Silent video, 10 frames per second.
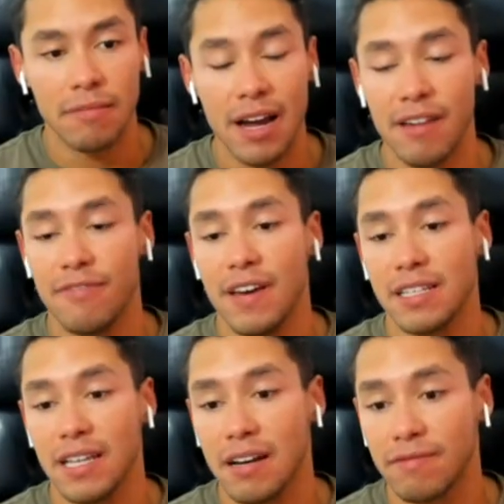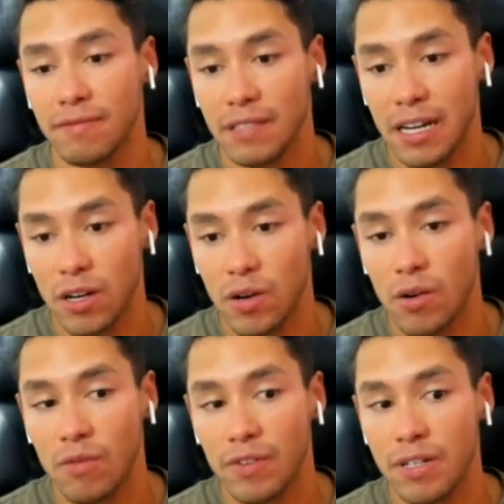My effects have like
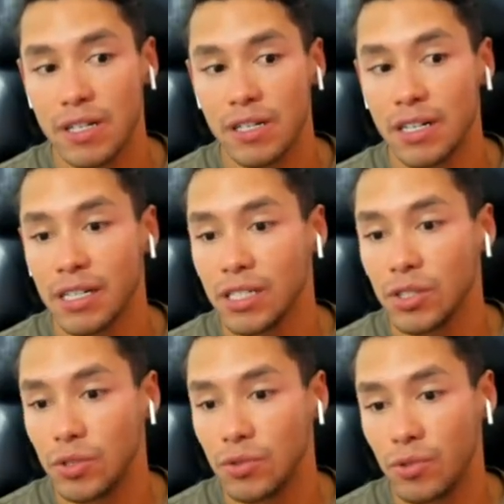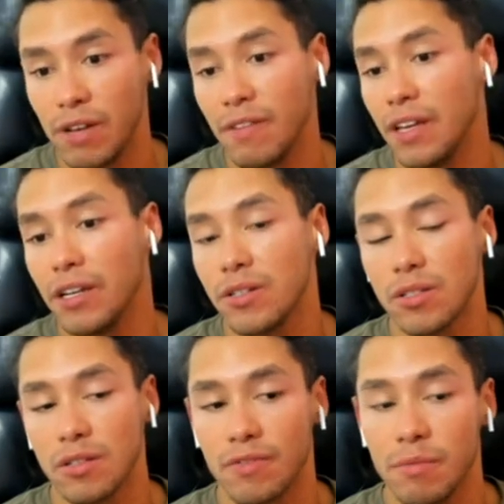over 3 billion
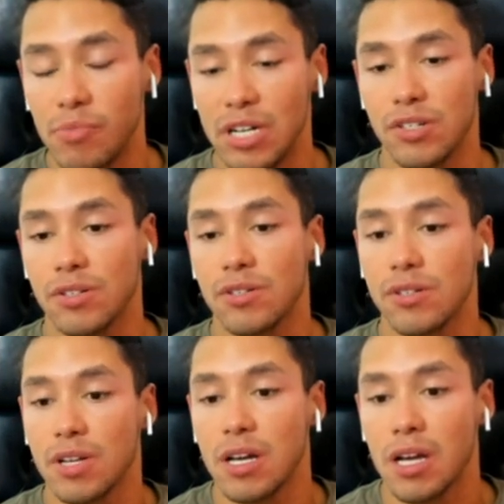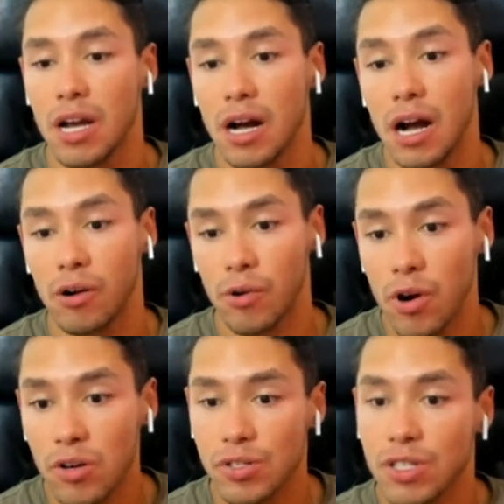of impressions
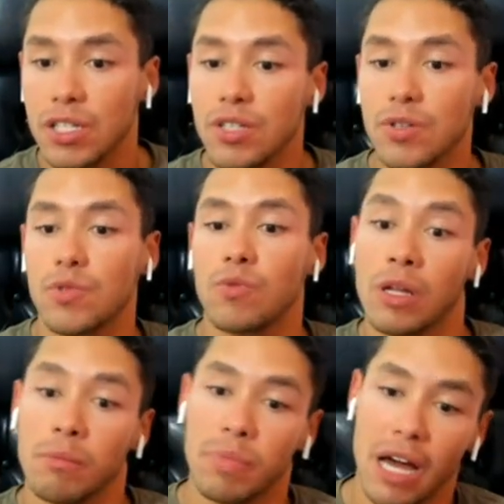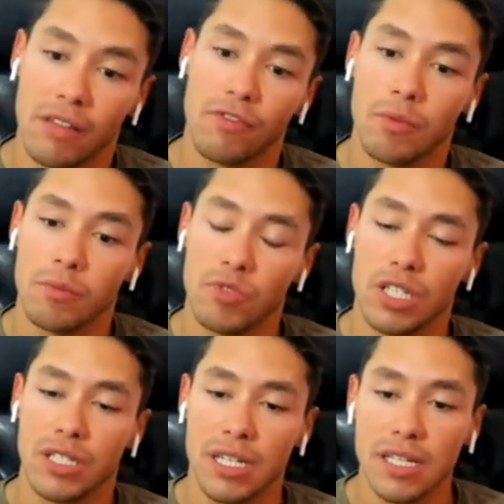across in just one platform,
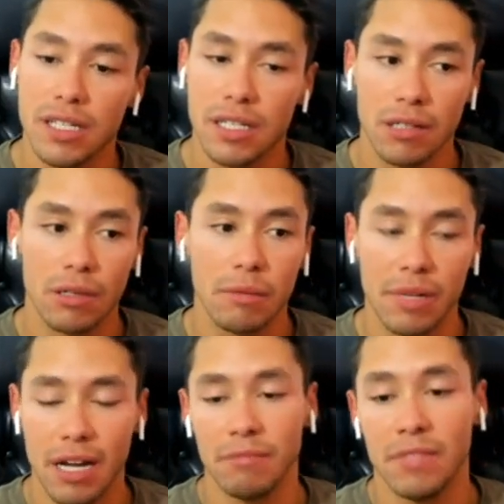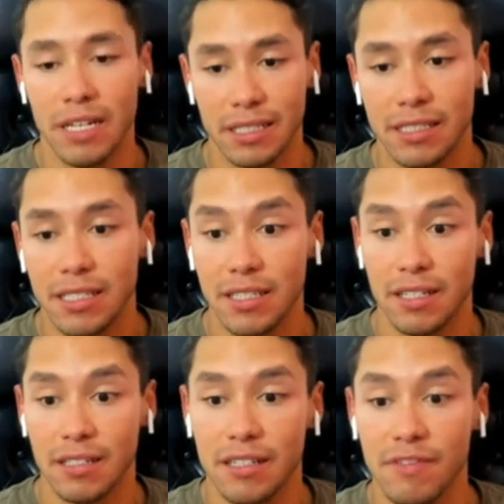which is Instagram, but I'm like
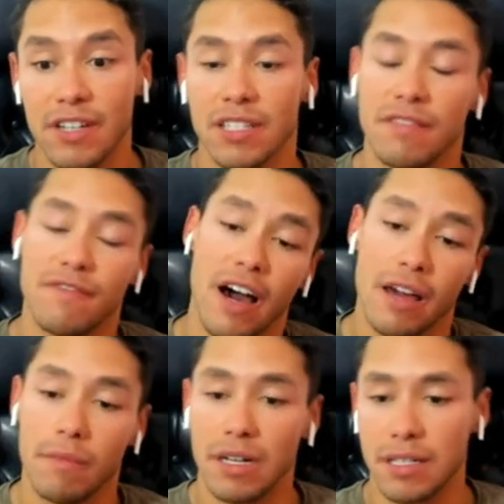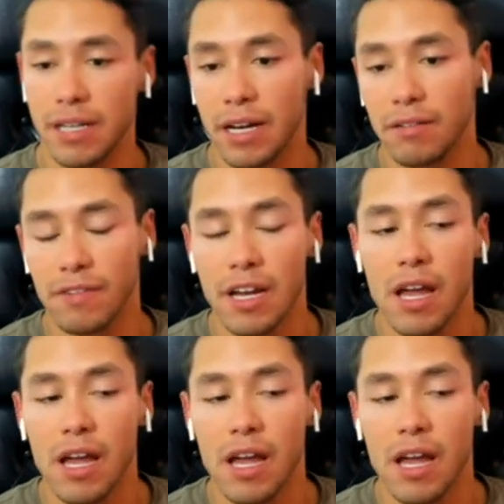diversifying myself